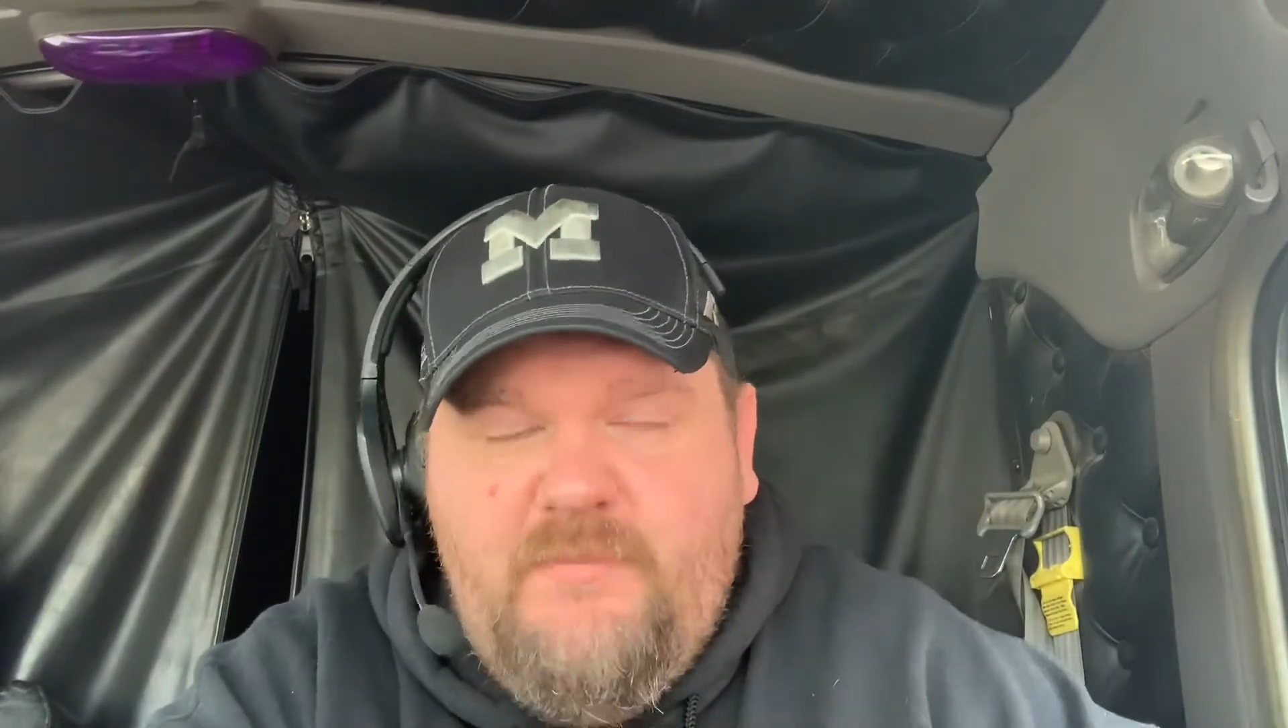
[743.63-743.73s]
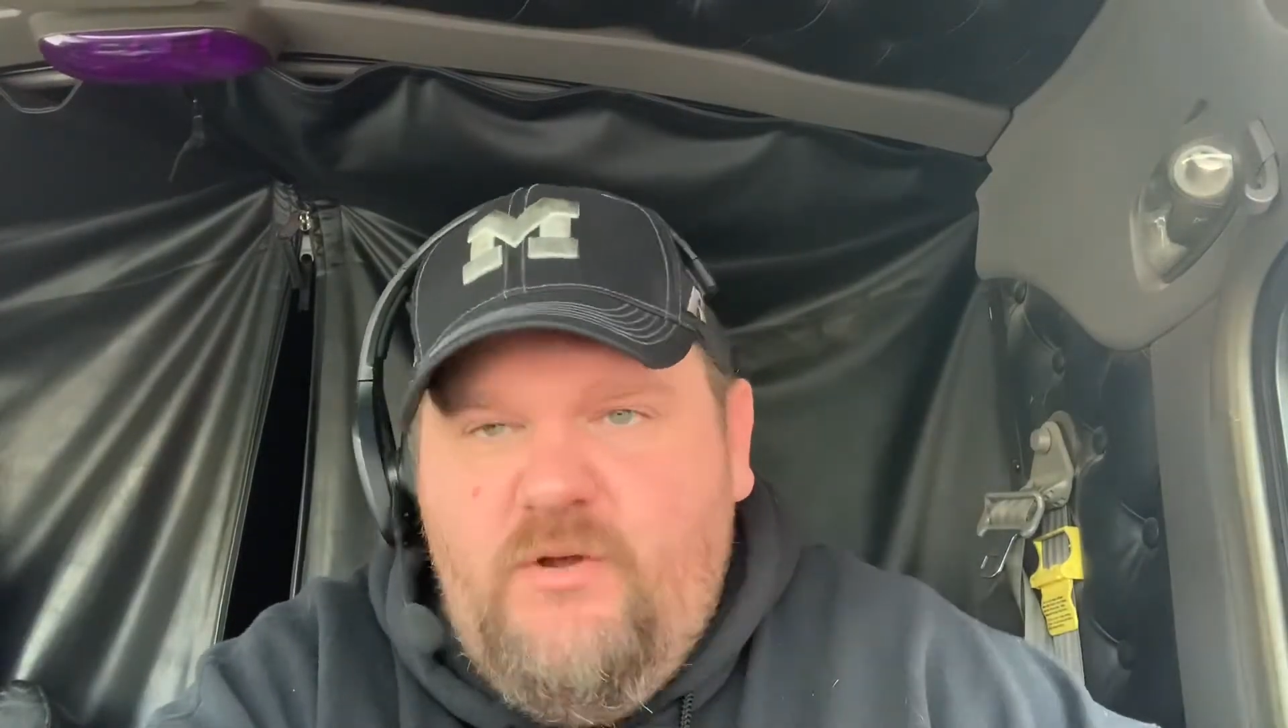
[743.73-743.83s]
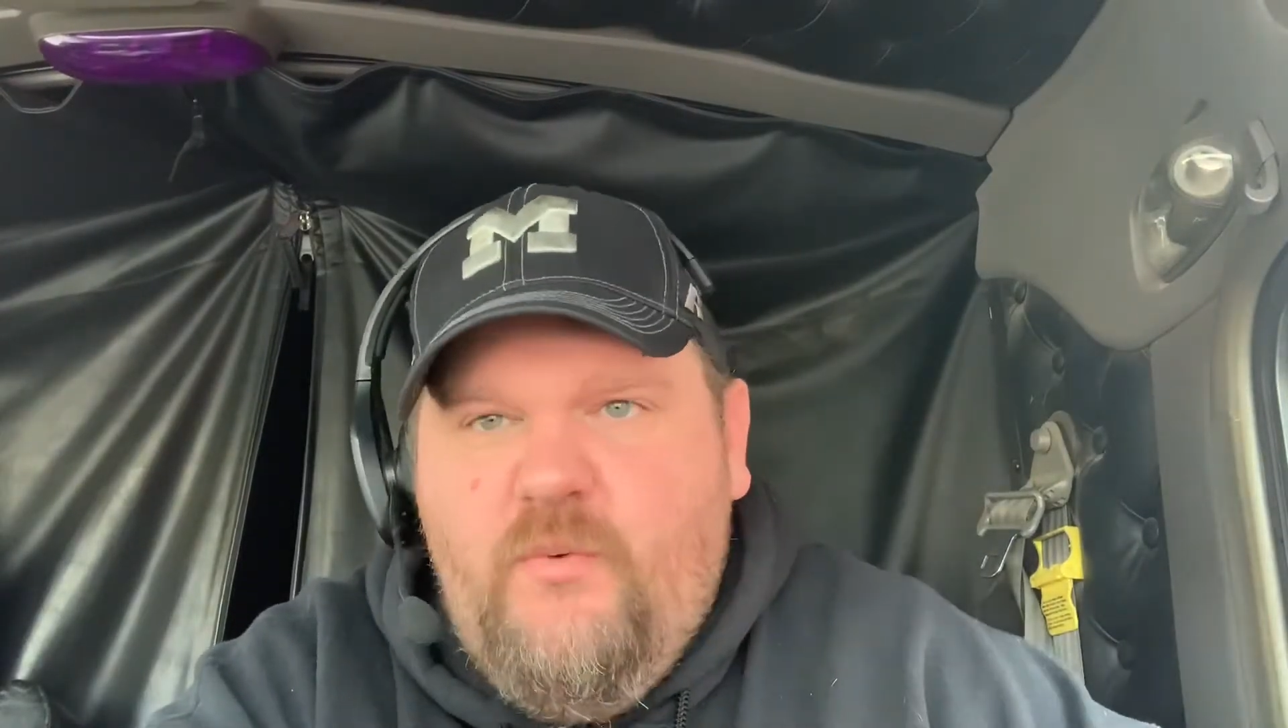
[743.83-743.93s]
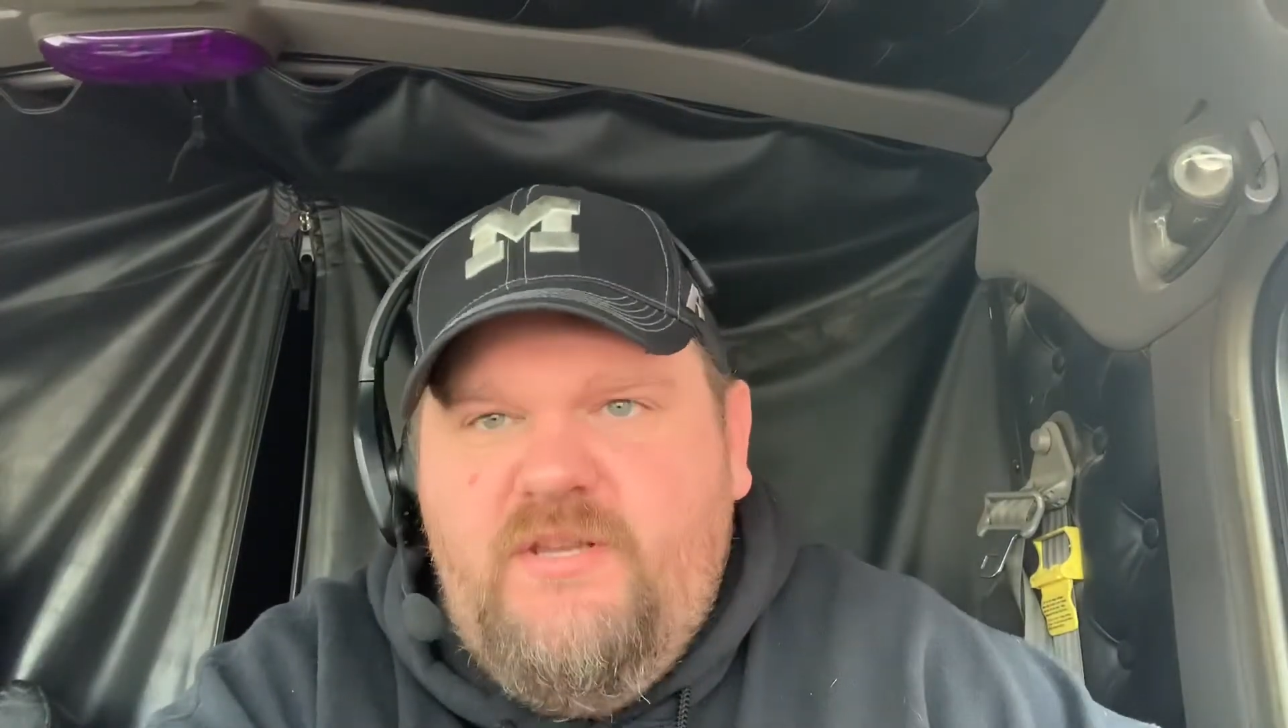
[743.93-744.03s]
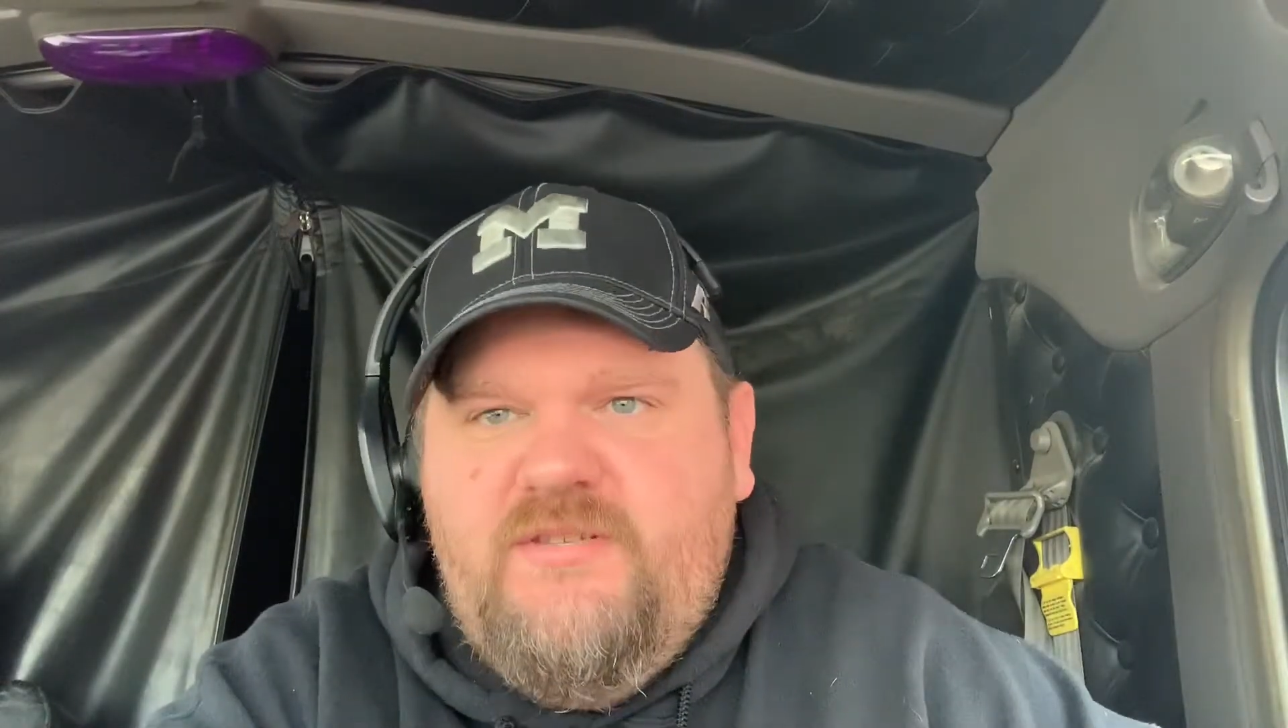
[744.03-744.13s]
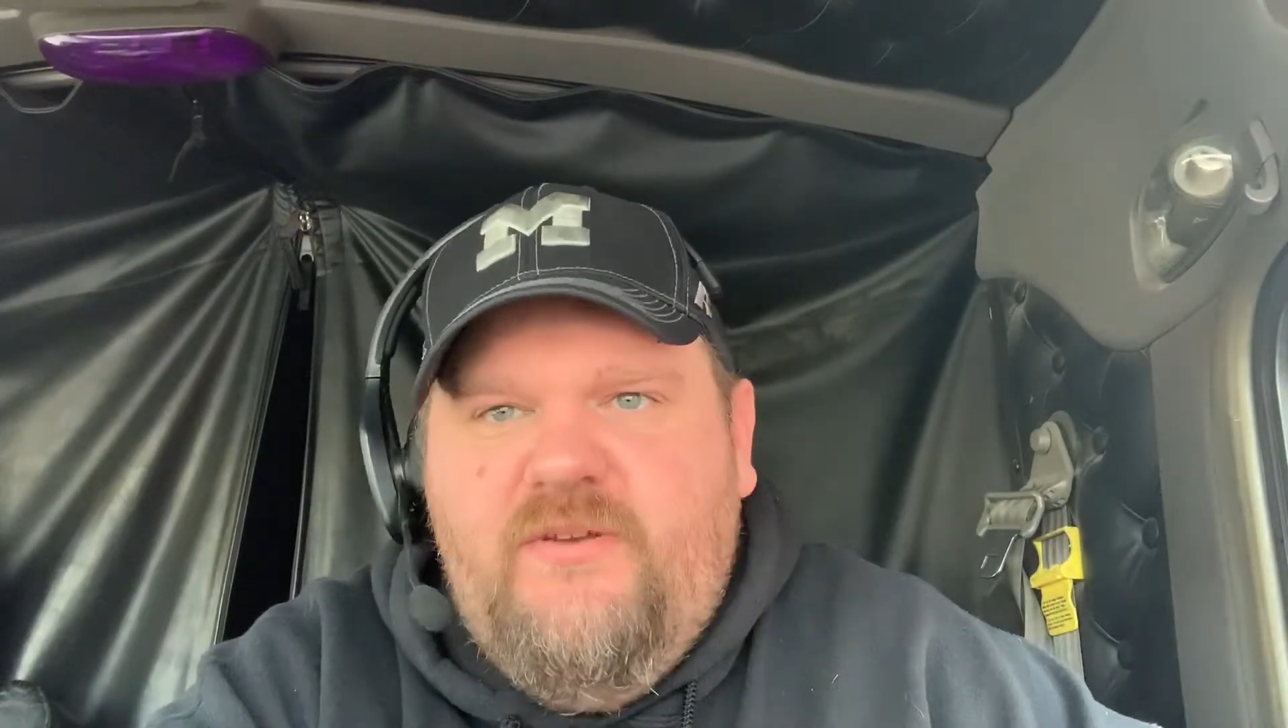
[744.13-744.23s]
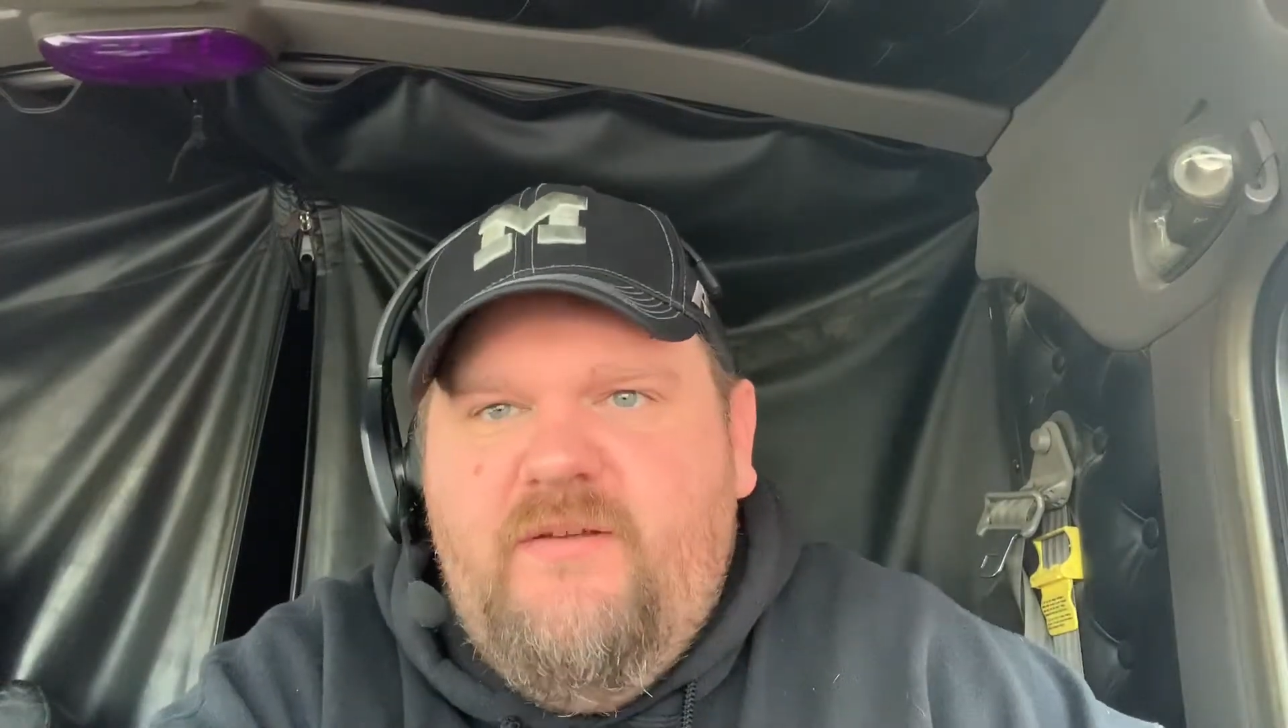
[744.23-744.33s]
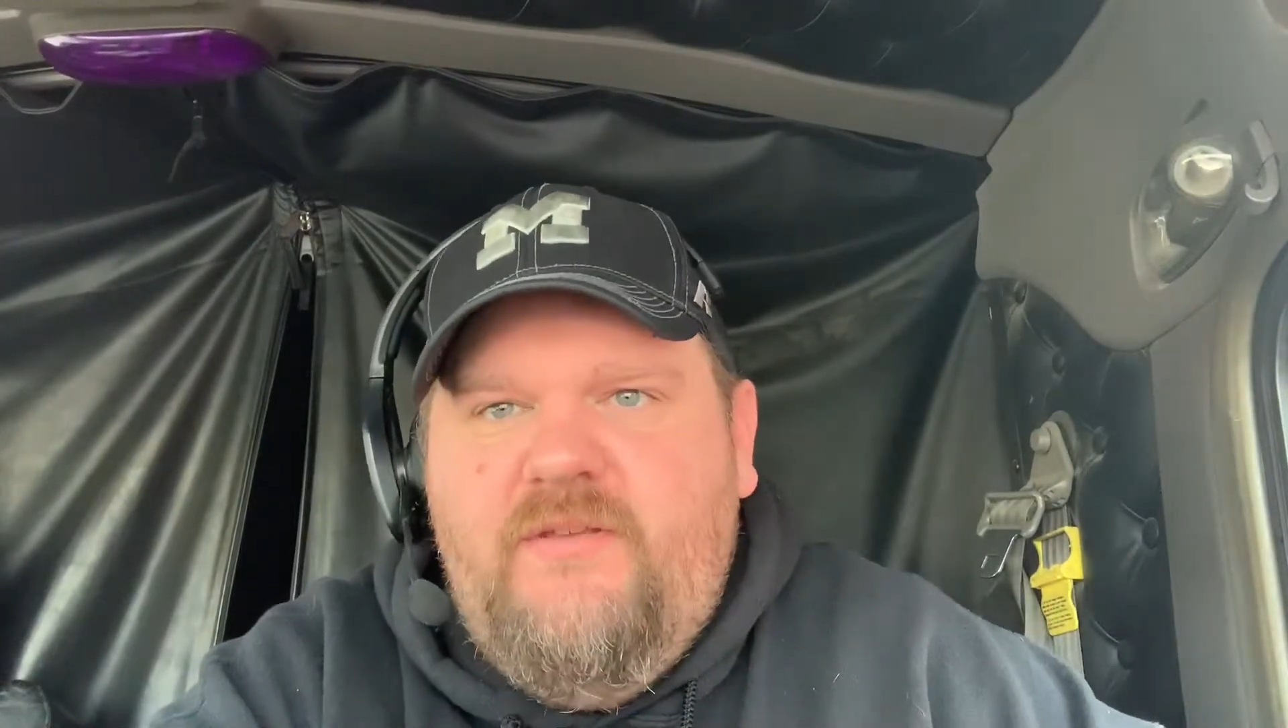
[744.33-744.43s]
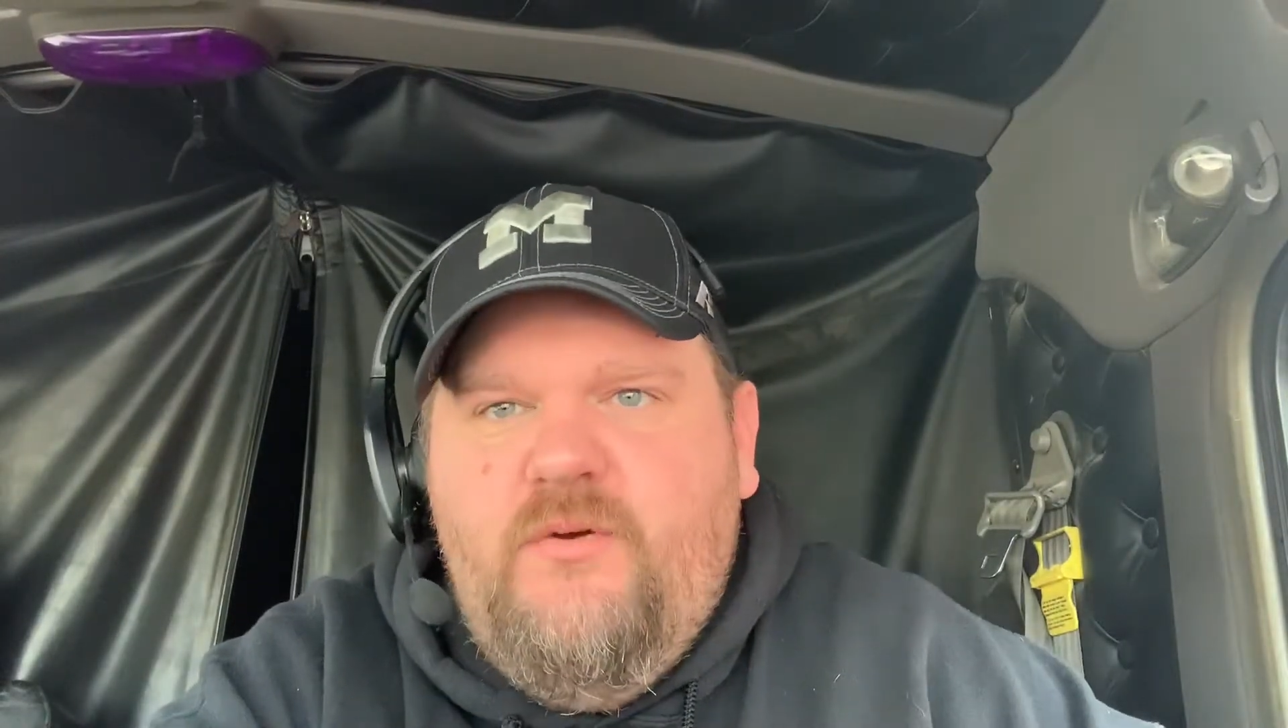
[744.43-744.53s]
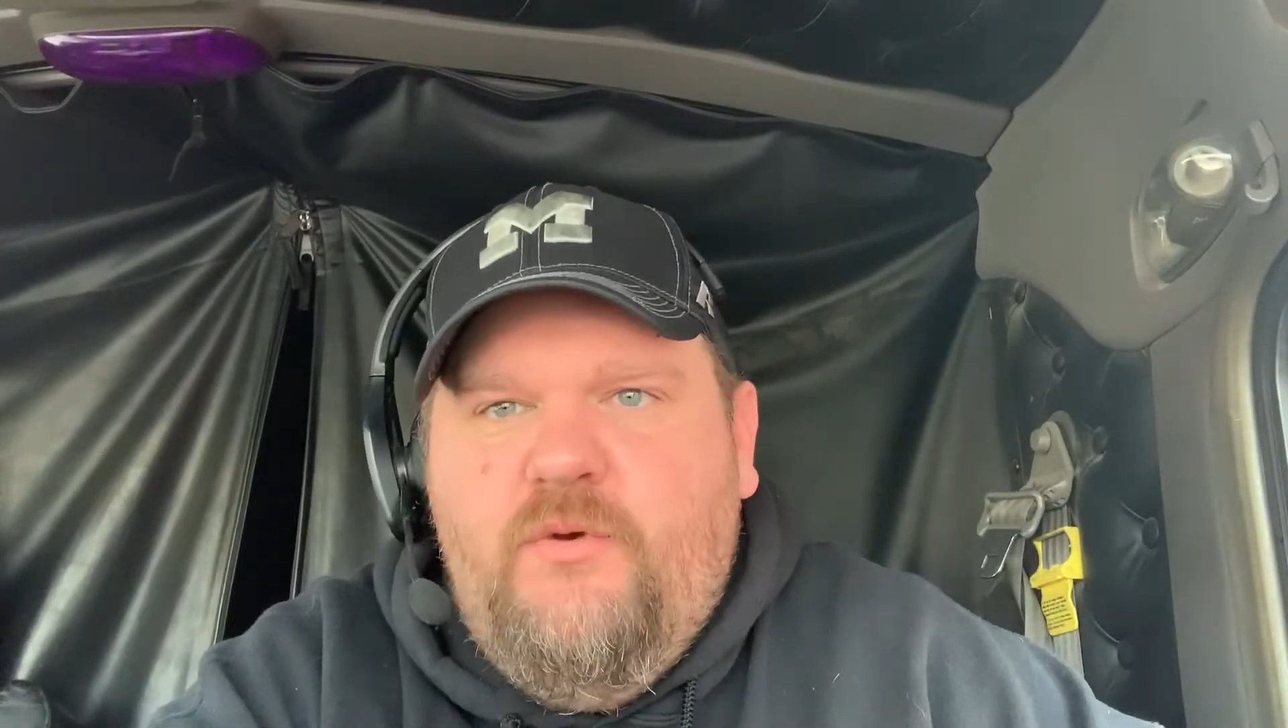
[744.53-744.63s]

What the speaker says: but it weighs so heavy it